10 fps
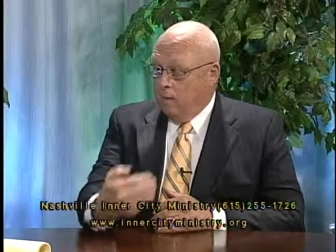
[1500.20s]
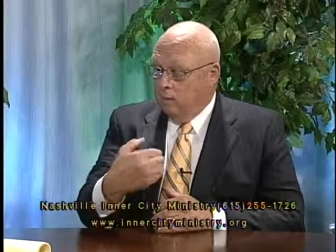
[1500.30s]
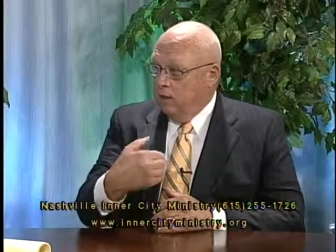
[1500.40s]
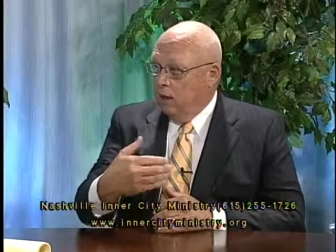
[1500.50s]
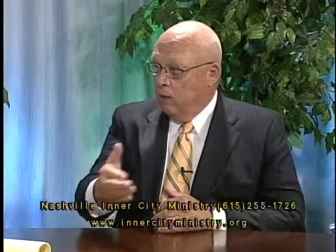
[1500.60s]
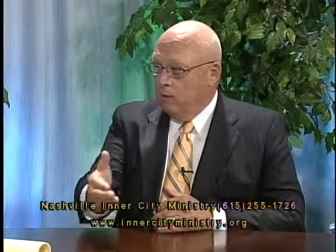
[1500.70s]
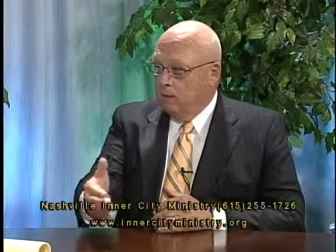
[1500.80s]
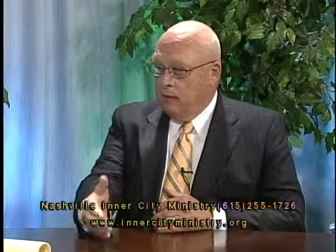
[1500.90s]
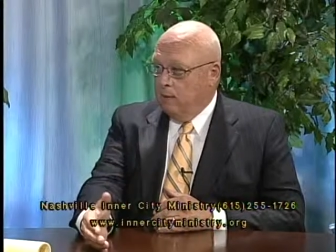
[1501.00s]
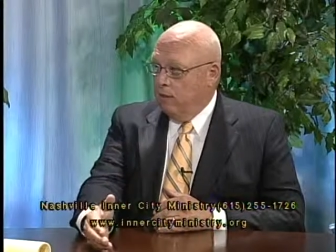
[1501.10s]
was there one
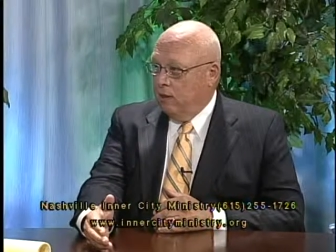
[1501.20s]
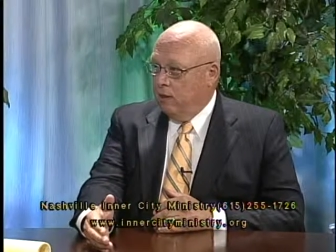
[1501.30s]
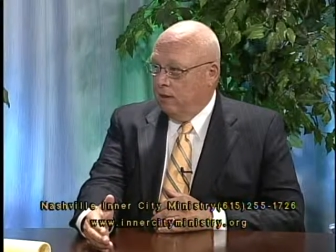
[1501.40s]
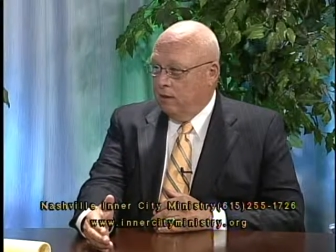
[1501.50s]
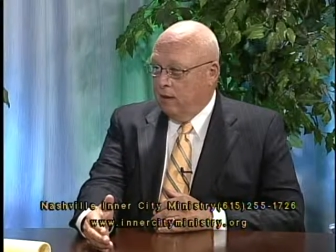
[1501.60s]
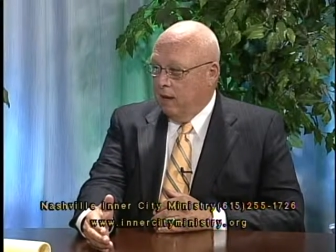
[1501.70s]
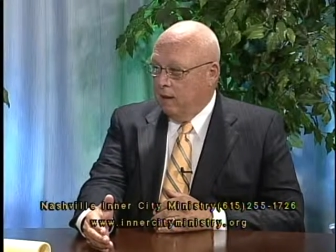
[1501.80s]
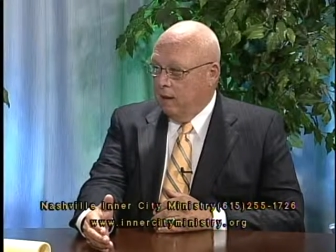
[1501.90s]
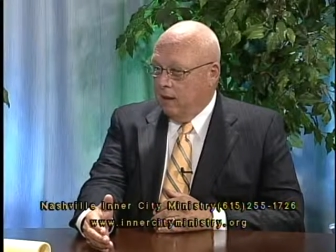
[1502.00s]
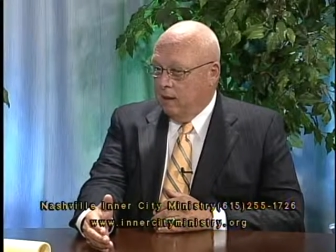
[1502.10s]
time. I thought, you know, I,
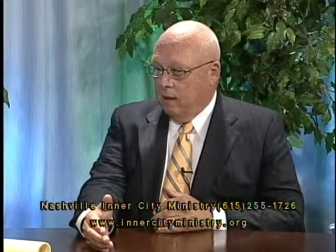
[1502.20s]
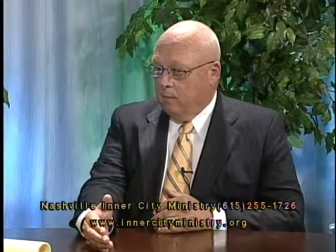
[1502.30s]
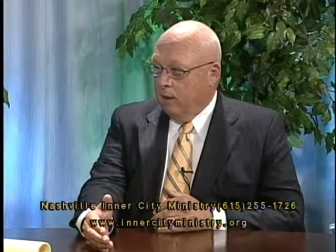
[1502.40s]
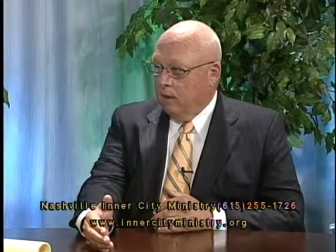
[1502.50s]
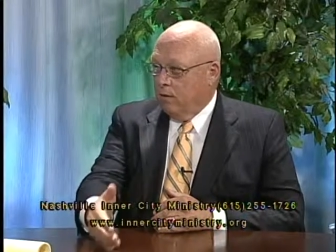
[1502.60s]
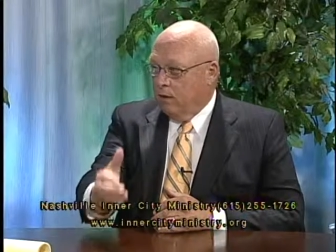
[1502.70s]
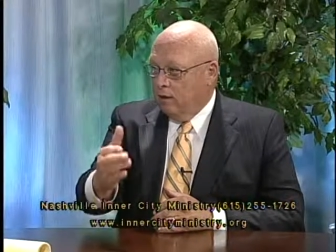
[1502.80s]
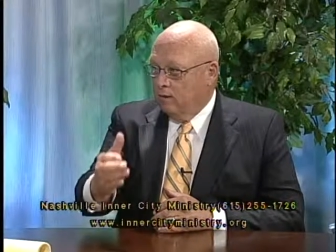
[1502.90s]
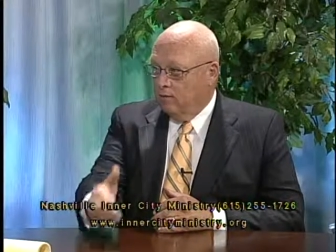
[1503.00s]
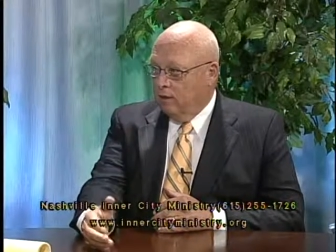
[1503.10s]
I can't make it
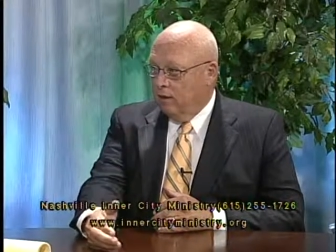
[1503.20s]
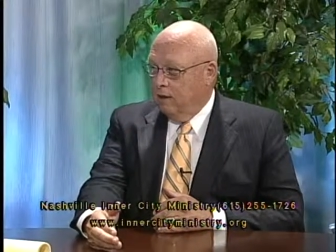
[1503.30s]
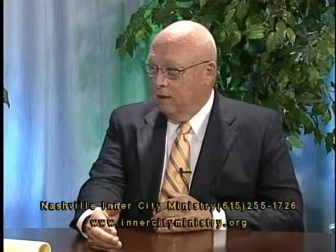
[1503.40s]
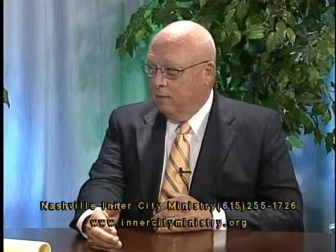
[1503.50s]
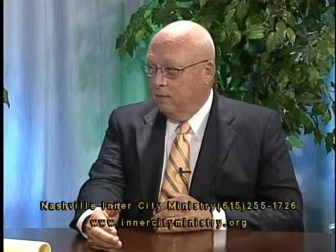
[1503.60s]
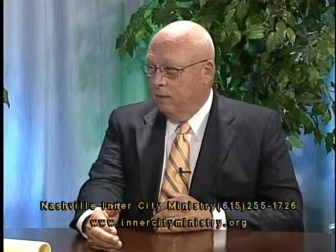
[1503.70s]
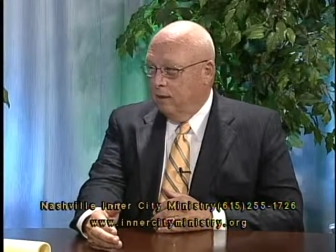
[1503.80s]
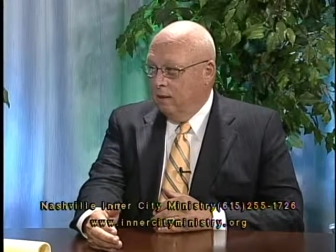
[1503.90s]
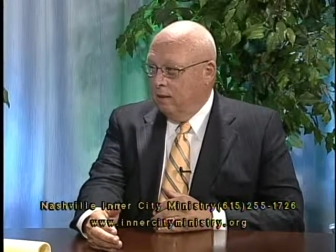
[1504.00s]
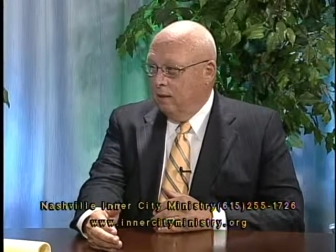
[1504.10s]
across the field again. I'm,
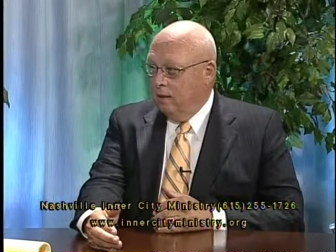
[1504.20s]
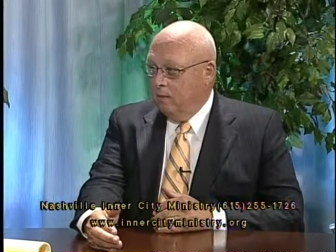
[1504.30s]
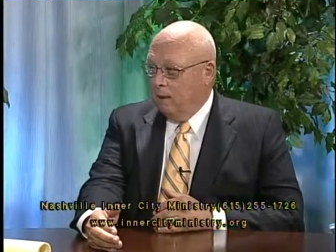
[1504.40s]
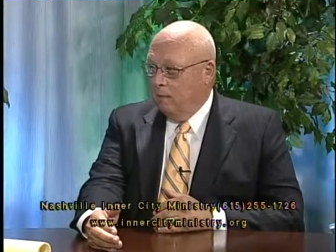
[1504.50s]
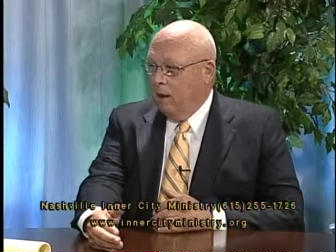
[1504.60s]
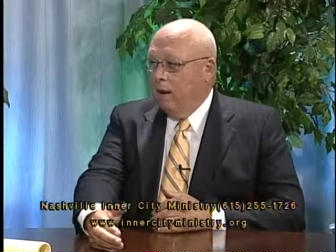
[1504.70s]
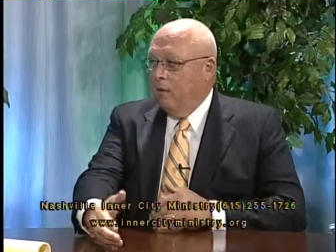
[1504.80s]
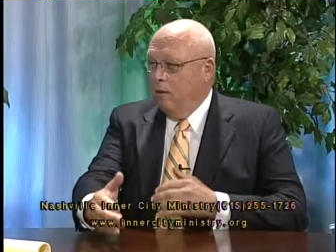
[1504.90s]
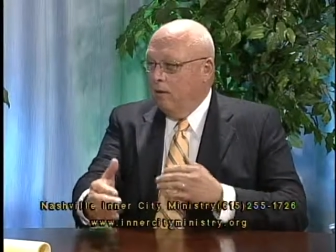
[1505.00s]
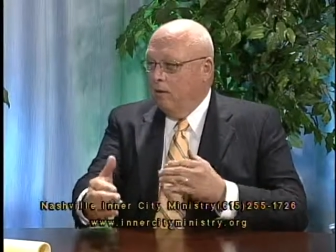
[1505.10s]
my body
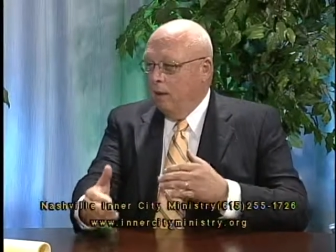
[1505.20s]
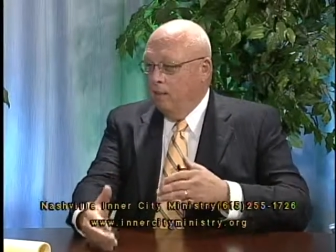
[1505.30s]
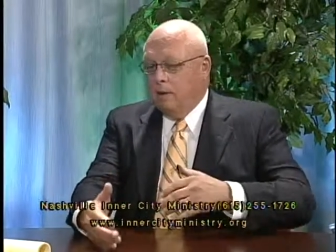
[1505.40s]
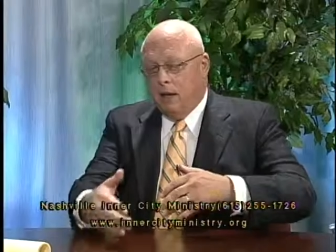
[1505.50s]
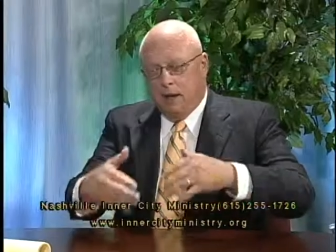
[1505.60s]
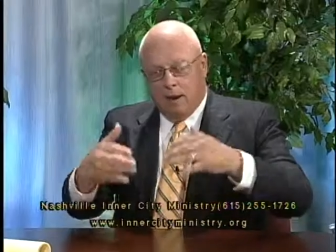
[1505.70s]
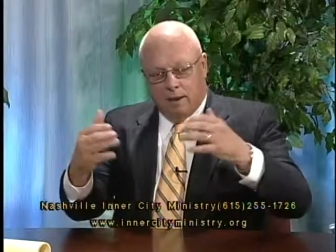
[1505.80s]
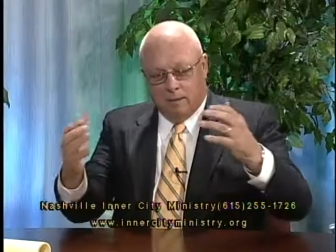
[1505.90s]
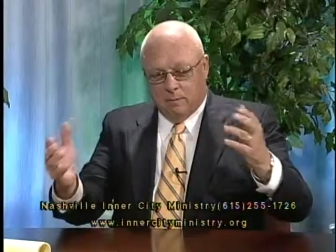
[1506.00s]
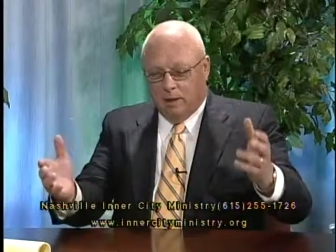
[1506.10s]
won't. I'm dying. I'm,